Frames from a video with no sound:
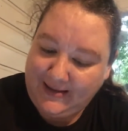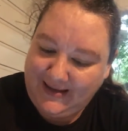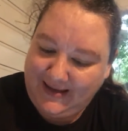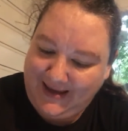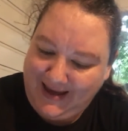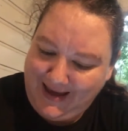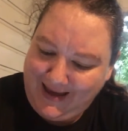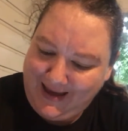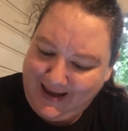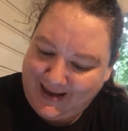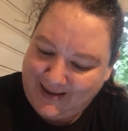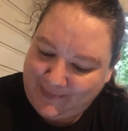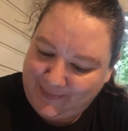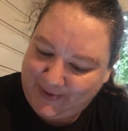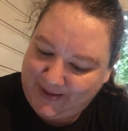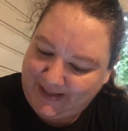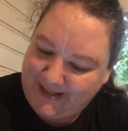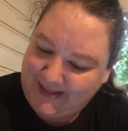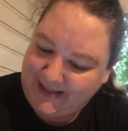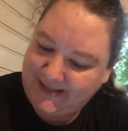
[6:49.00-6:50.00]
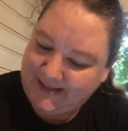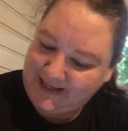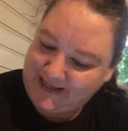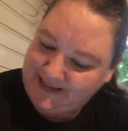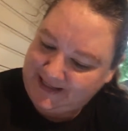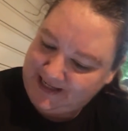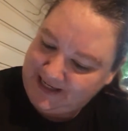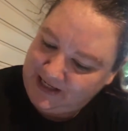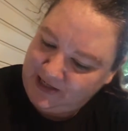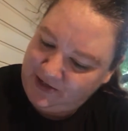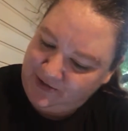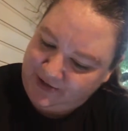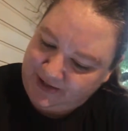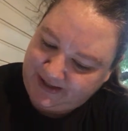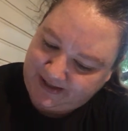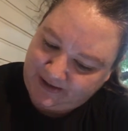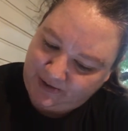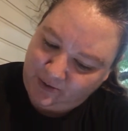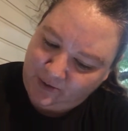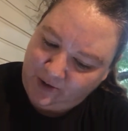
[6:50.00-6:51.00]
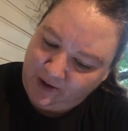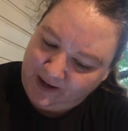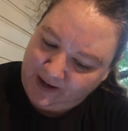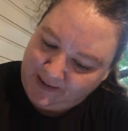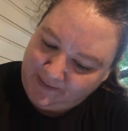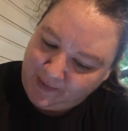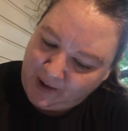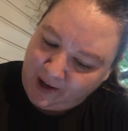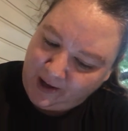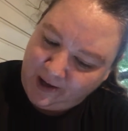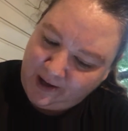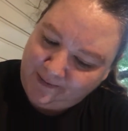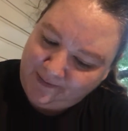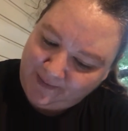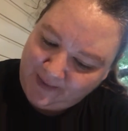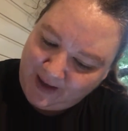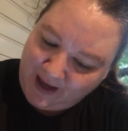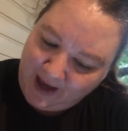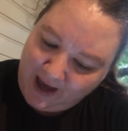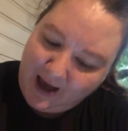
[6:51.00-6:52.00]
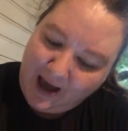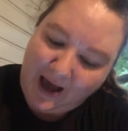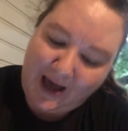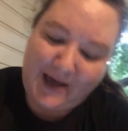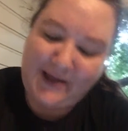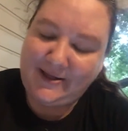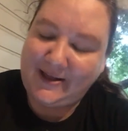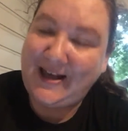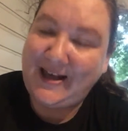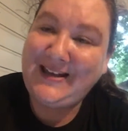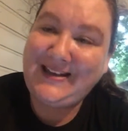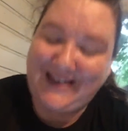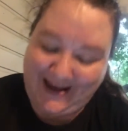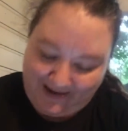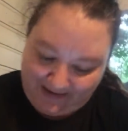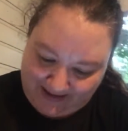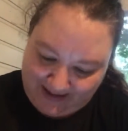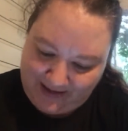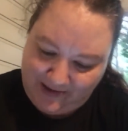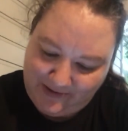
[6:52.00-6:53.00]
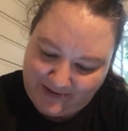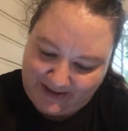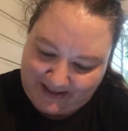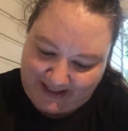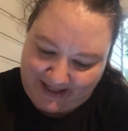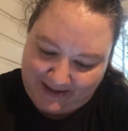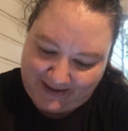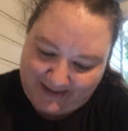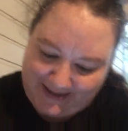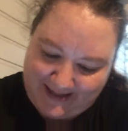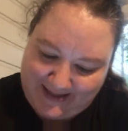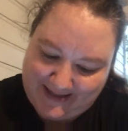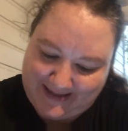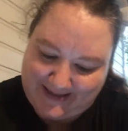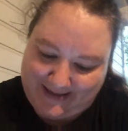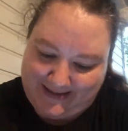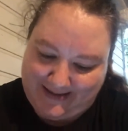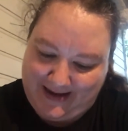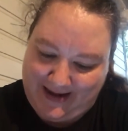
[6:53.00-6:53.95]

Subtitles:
Yeah, please continue the story, Mom. I like how you tell it.